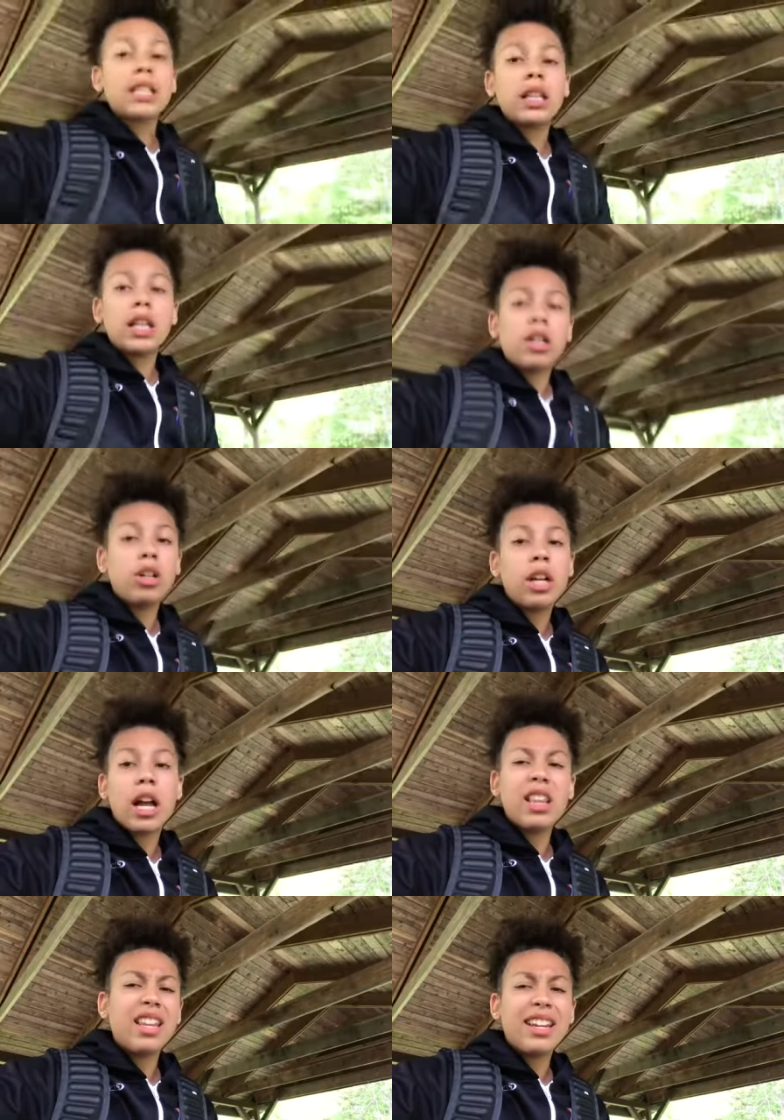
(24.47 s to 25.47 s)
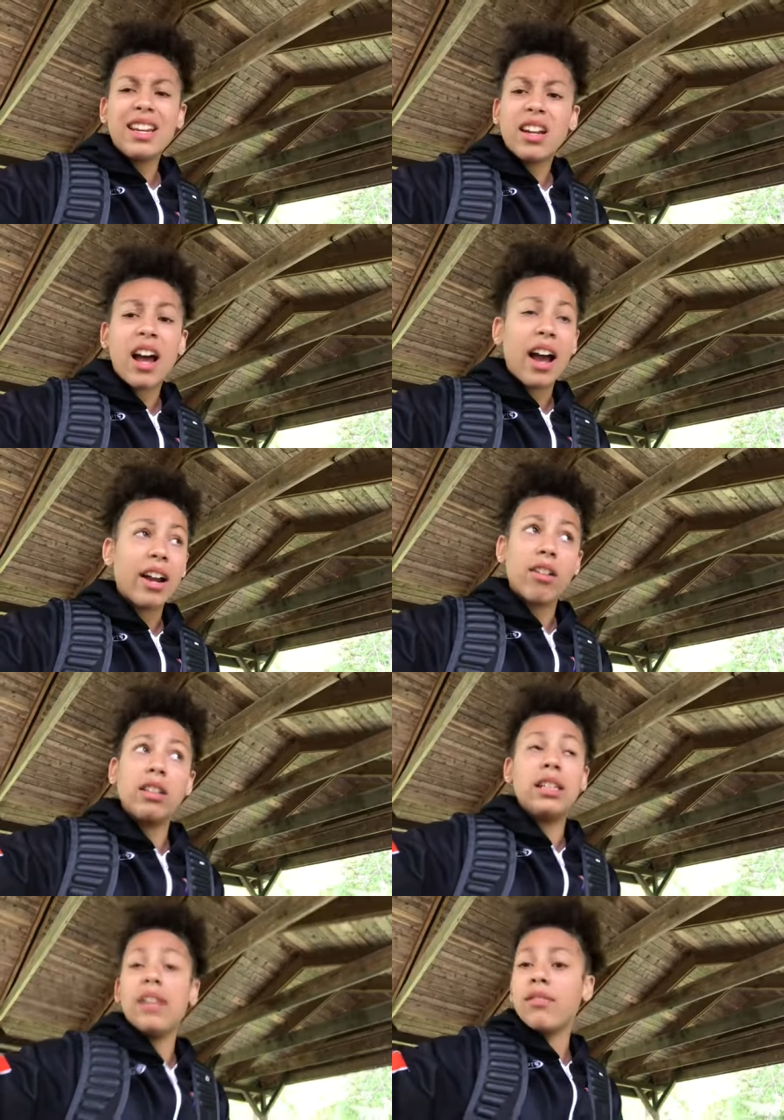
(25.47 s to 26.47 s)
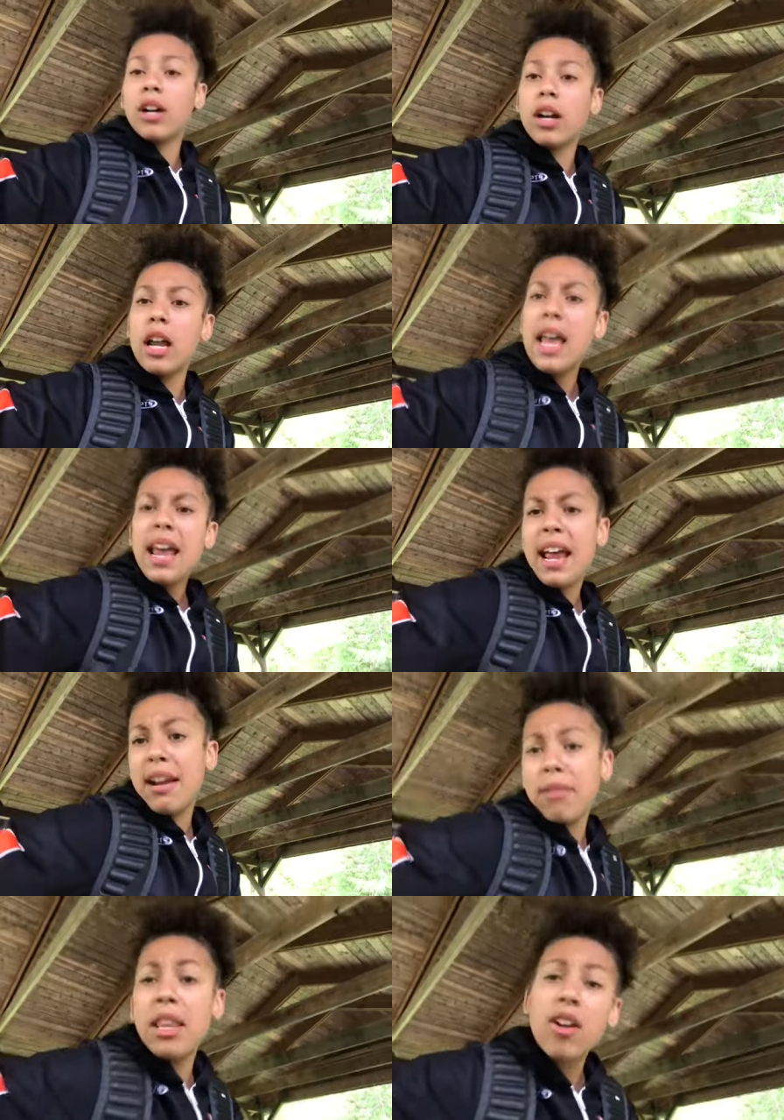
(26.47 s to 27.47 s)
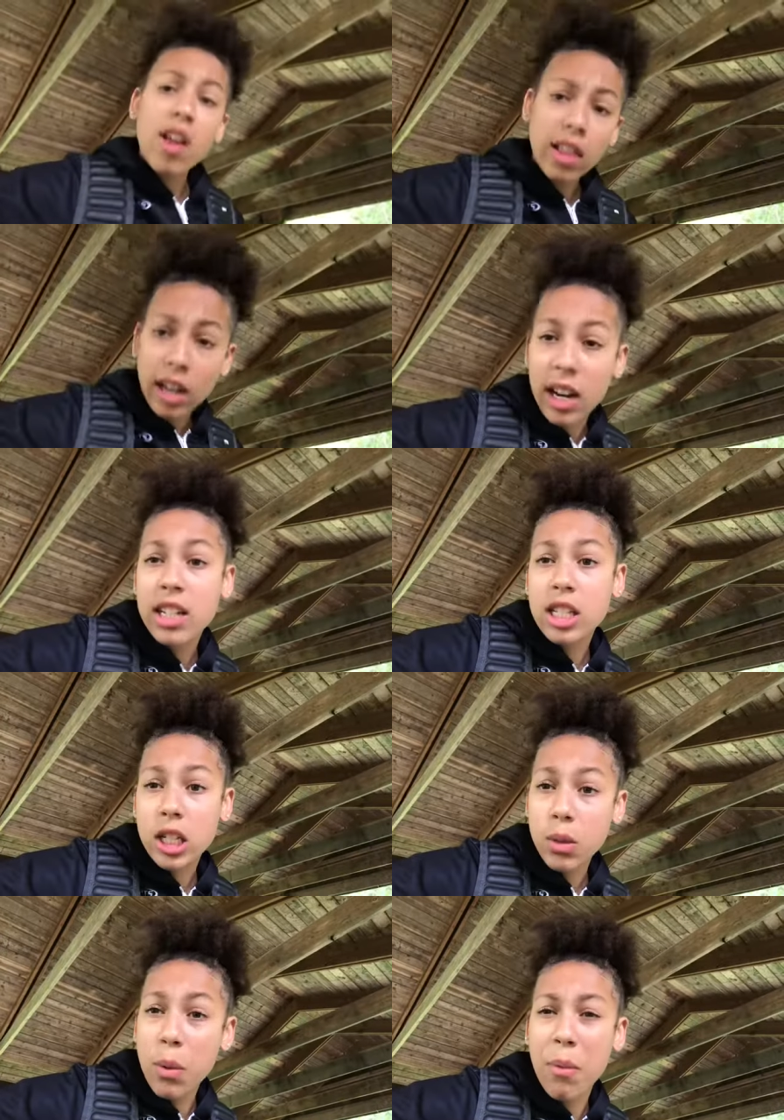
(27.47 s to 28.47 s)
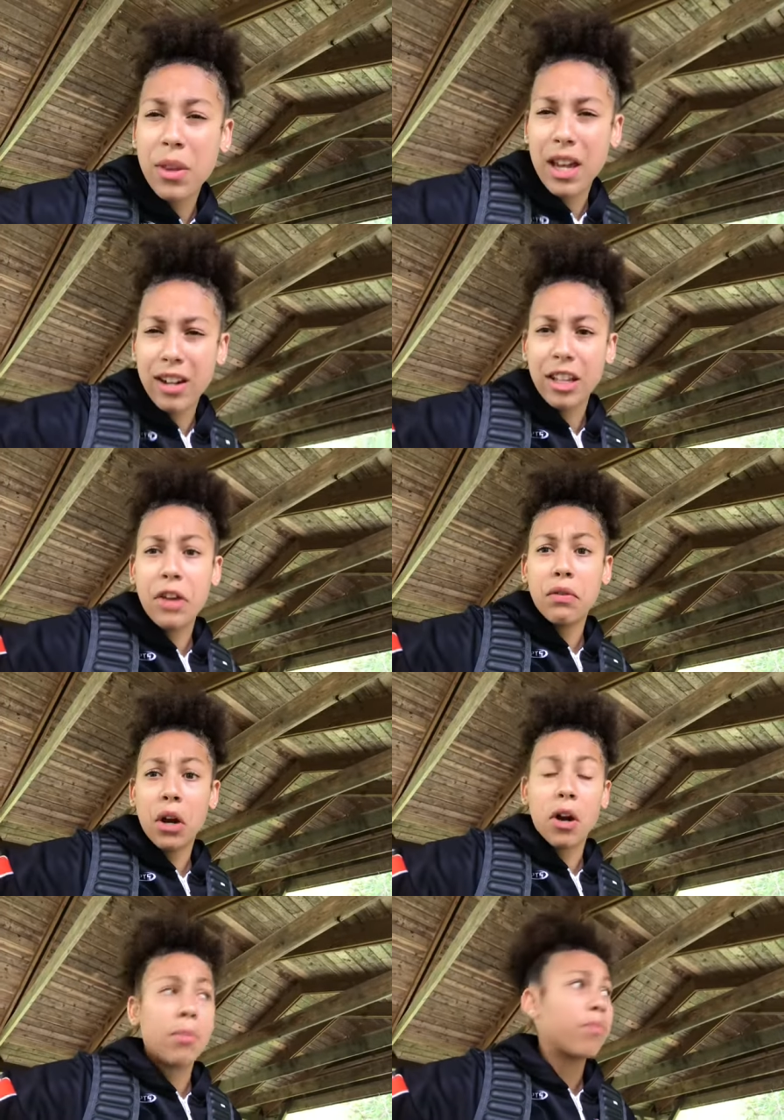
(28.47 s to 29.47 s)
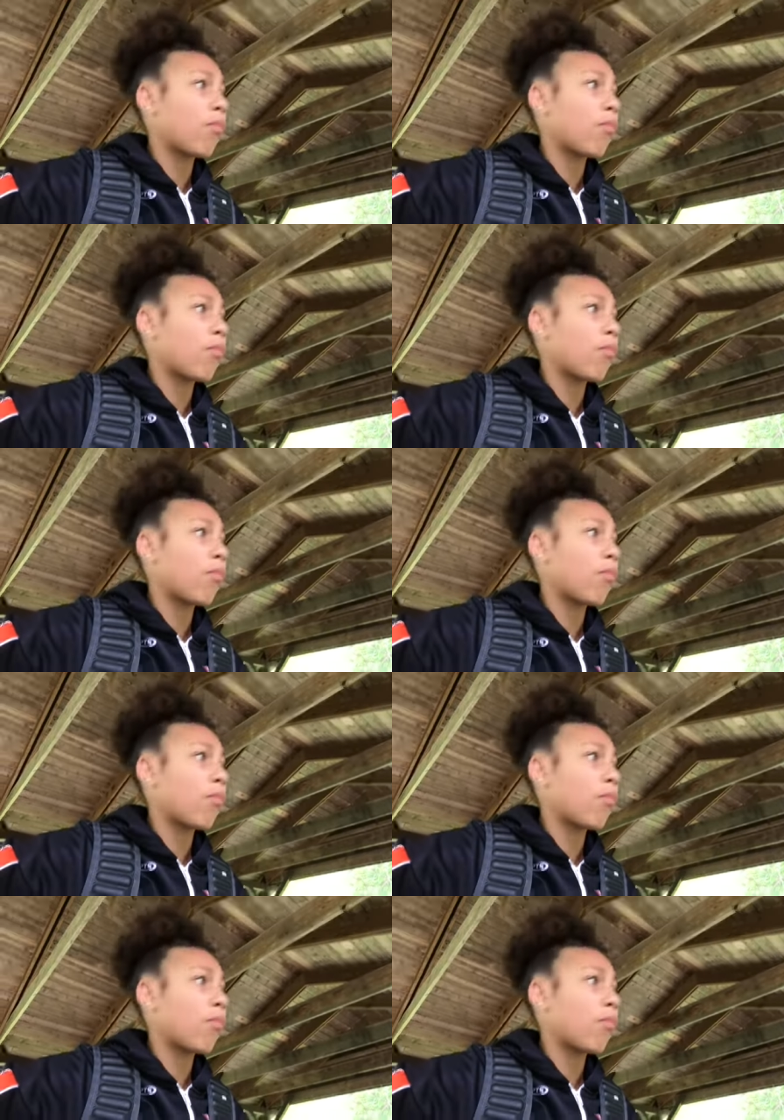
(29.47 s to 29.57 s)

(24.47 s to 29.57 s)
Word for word: said they couldn't, they didn't hire a lifeguard, and they're not letting us swim without a lifeguard